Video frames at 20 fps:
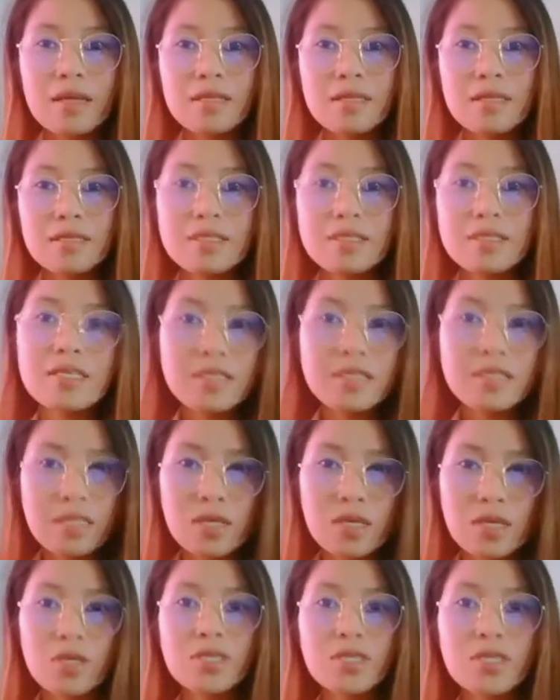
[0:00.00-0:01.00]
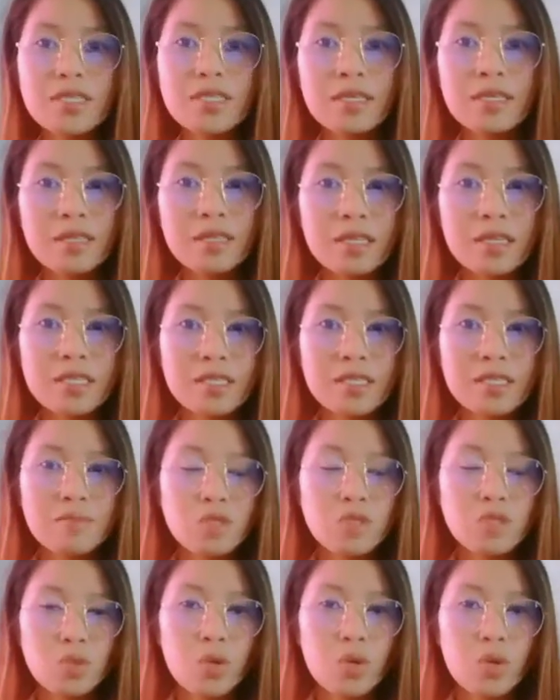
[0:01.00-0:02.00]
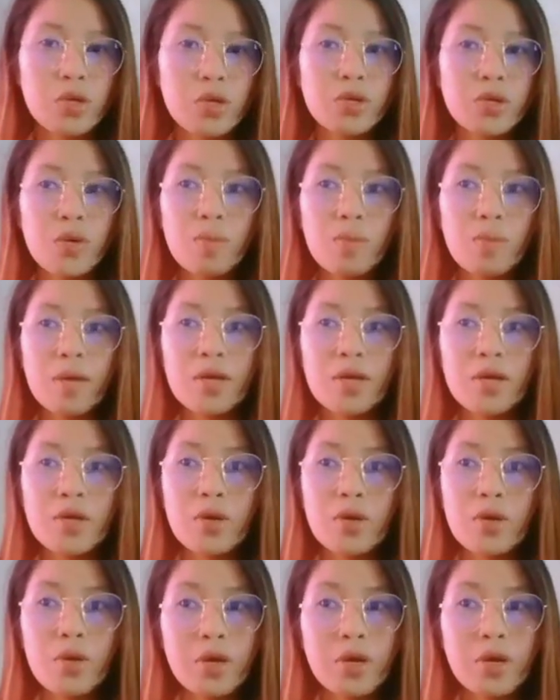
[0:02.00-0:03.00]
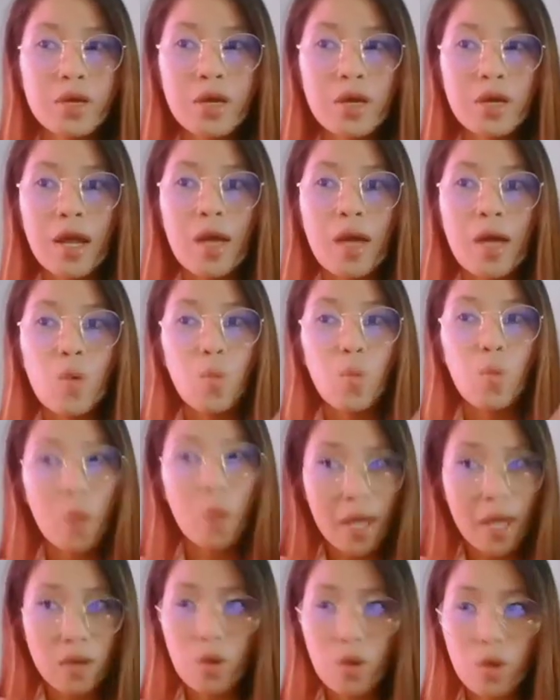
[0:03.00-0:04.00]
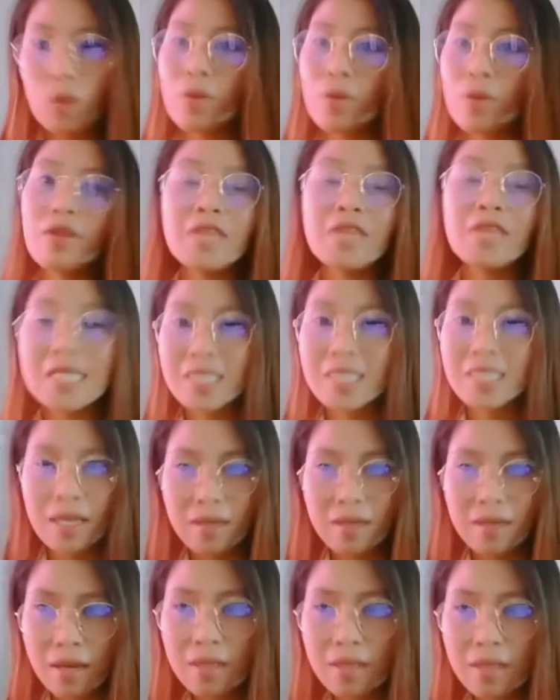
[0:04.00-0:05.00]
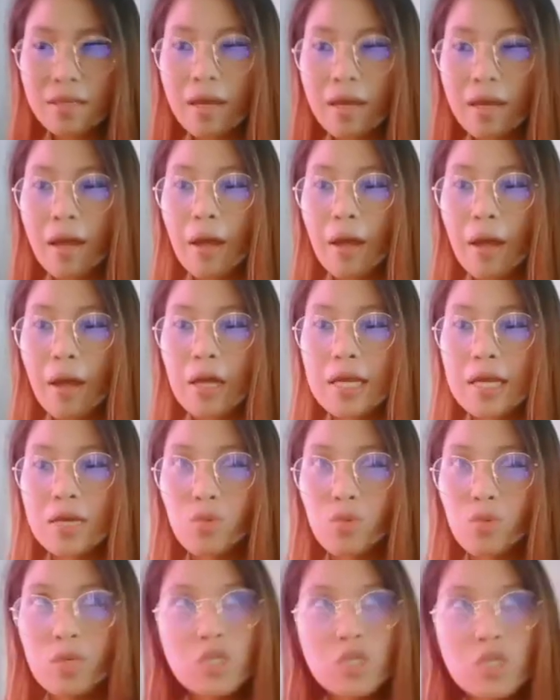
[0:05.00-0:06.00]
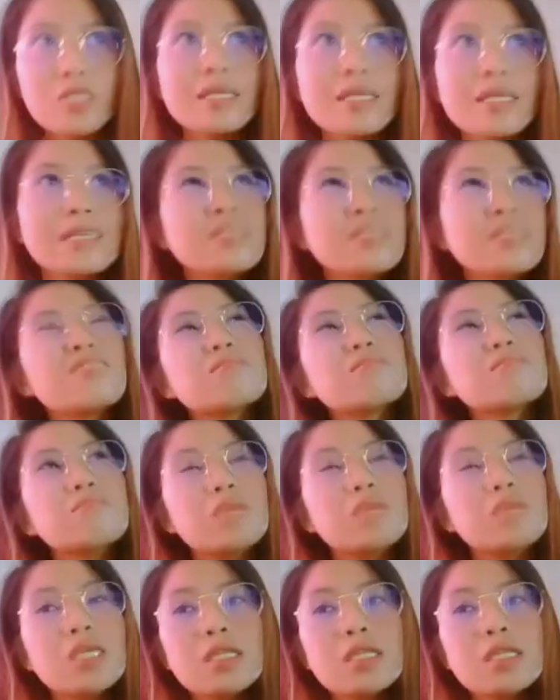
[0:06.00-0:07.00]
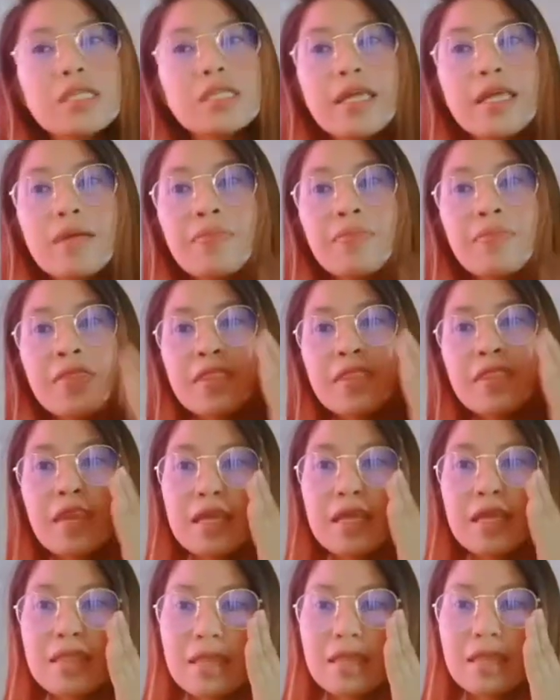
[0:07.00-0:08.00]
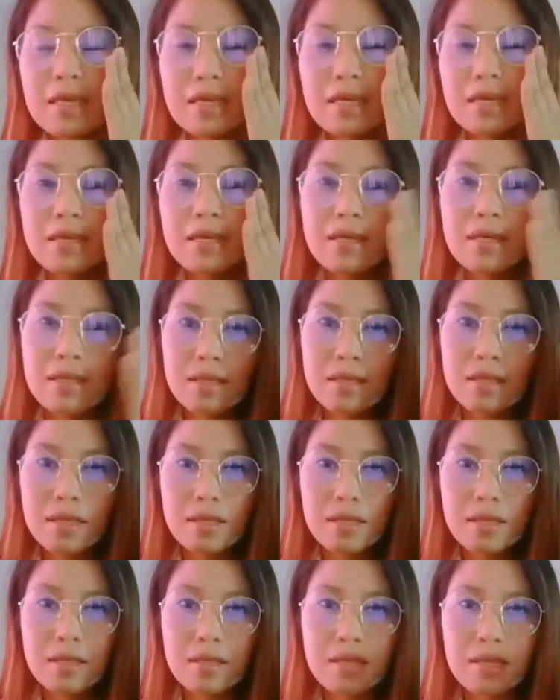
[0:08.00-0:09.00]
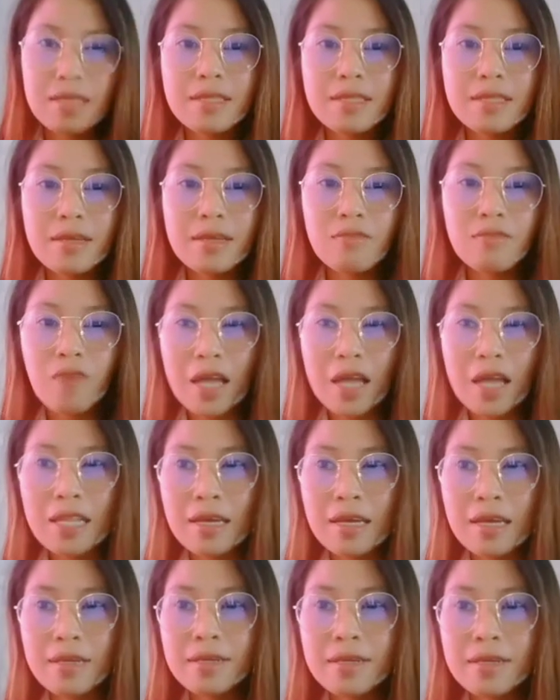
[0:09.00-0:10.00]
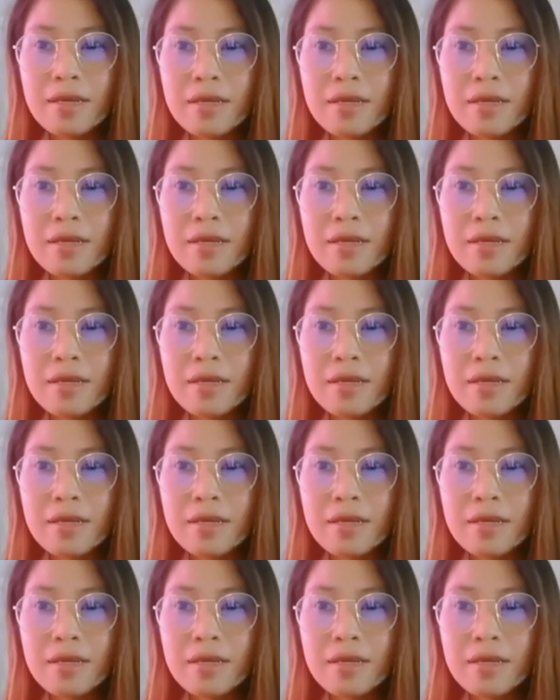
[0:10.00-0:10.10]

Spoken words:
test takers getting the same score no matter or when or where they take it, which doesn't mean that indeed valid.